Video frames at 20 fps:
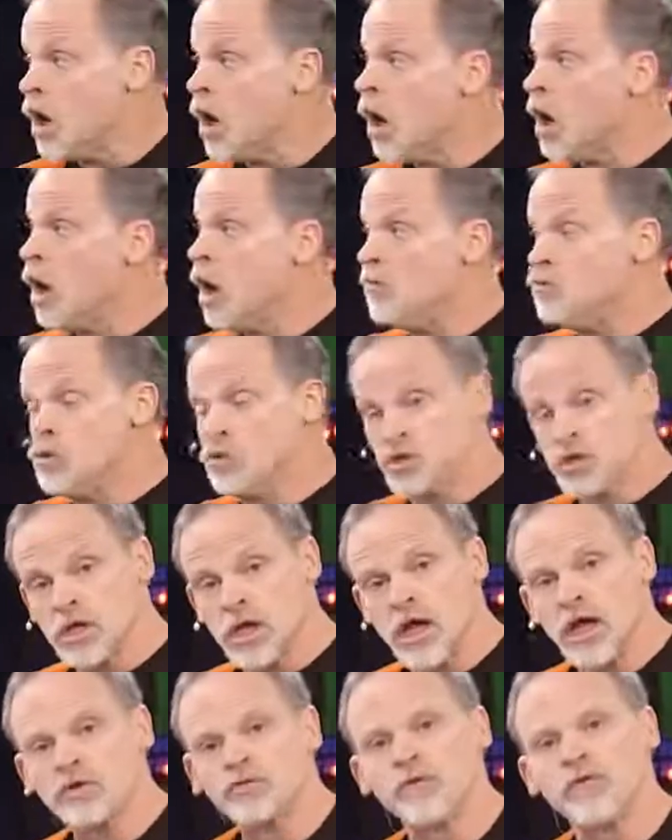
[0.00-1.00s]

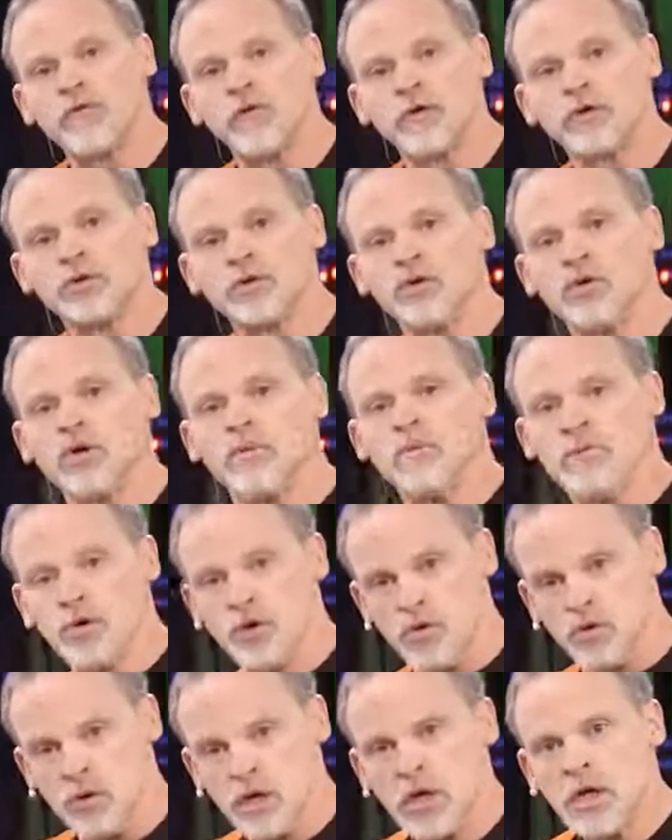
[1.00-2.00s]
UCS refers to
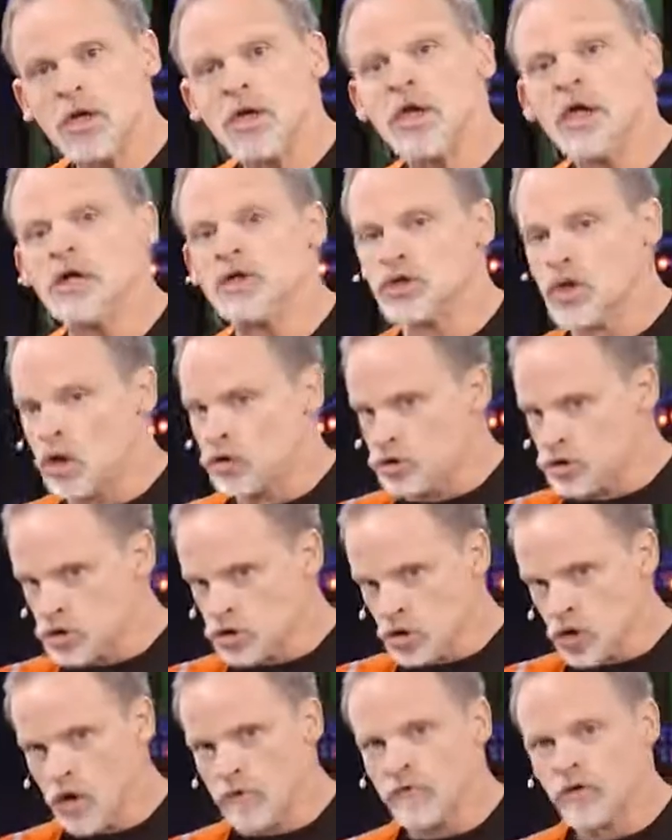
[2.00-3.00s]
compute. It's all the
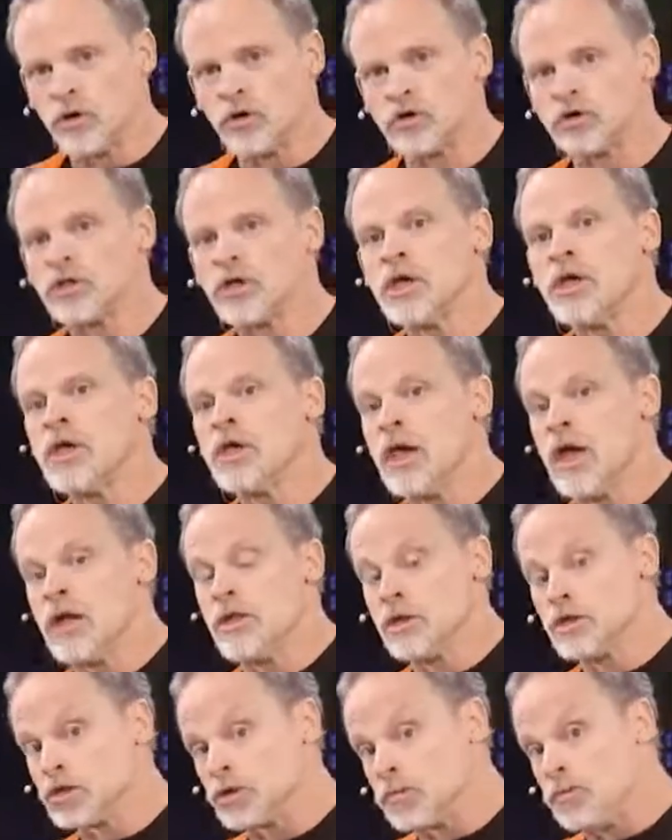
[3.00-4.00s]
servers
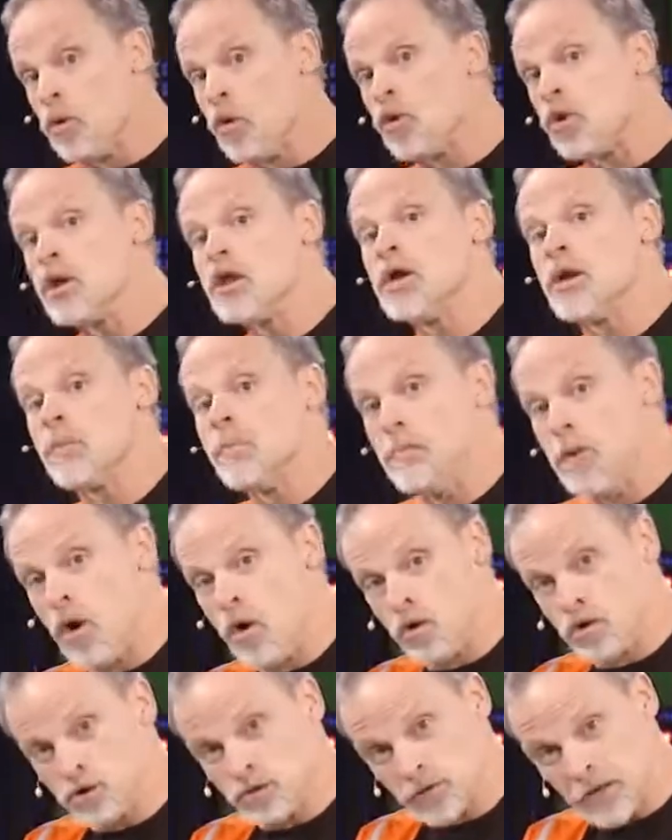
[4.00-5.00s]
and the supporting
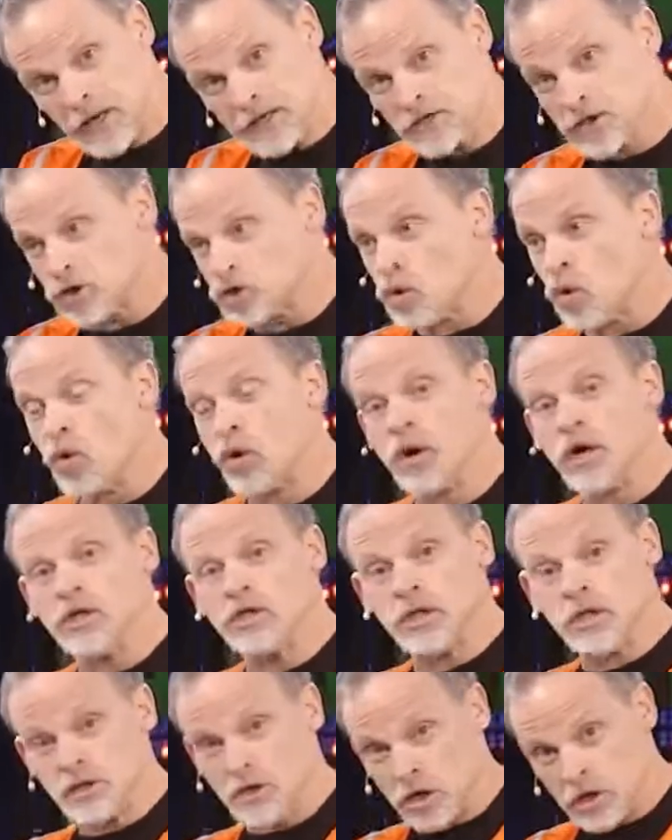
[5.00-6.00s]
components of that.
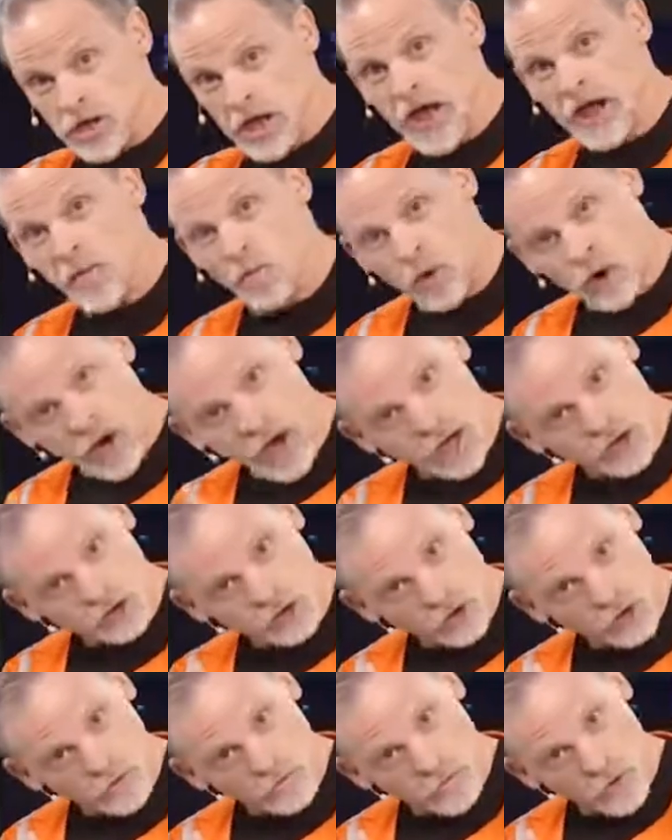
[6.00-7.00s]
Storage is our data
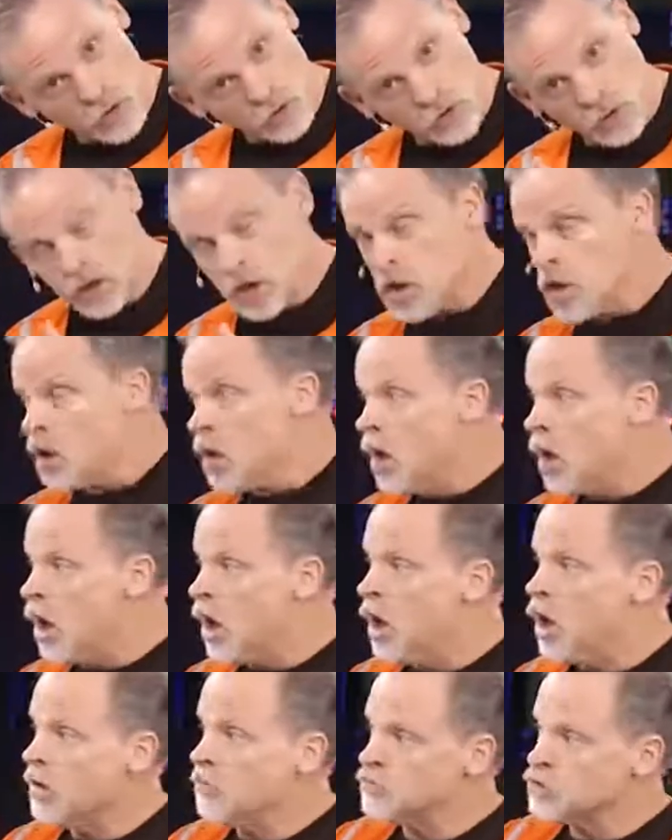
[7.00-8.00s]
warehousing component.
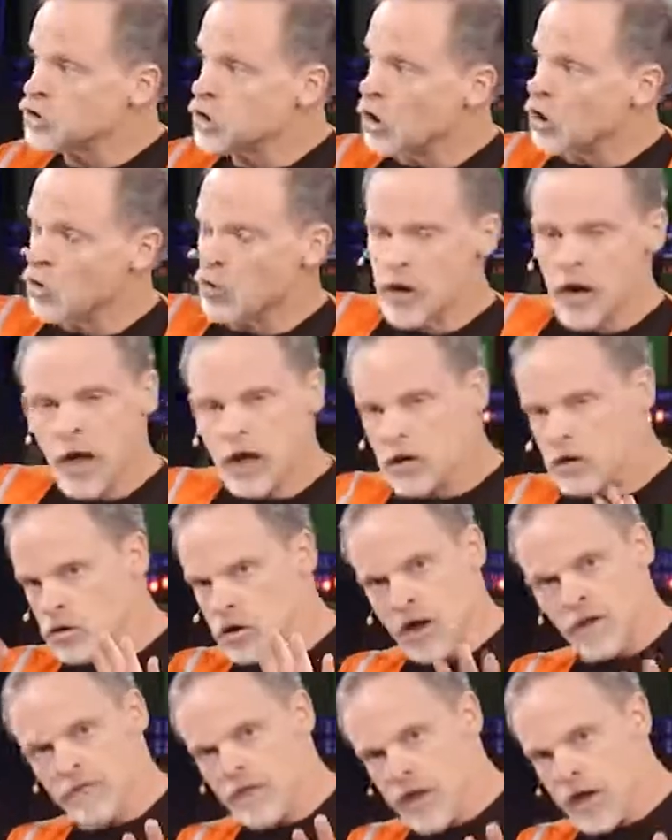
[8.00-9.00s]
So we're not going
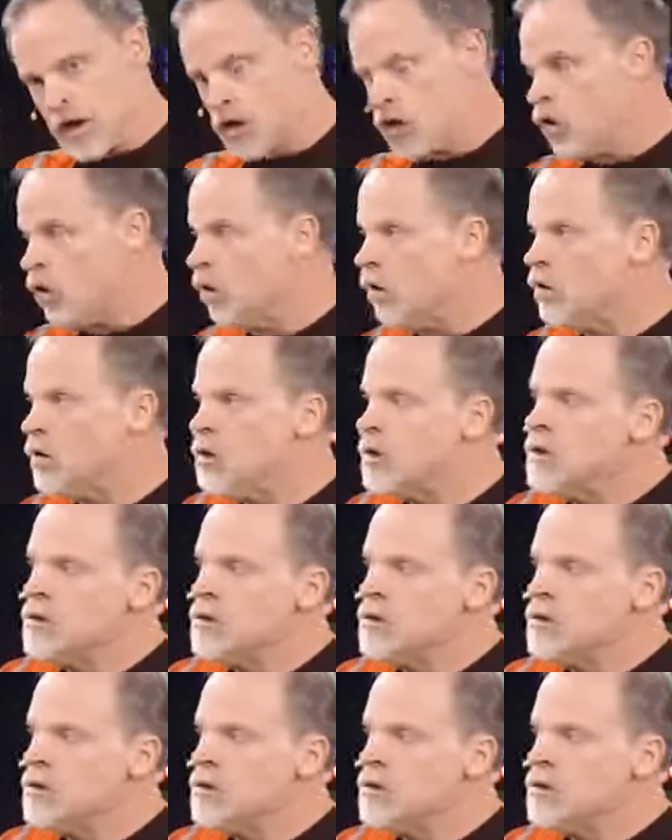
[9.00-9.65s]
to cover that at all.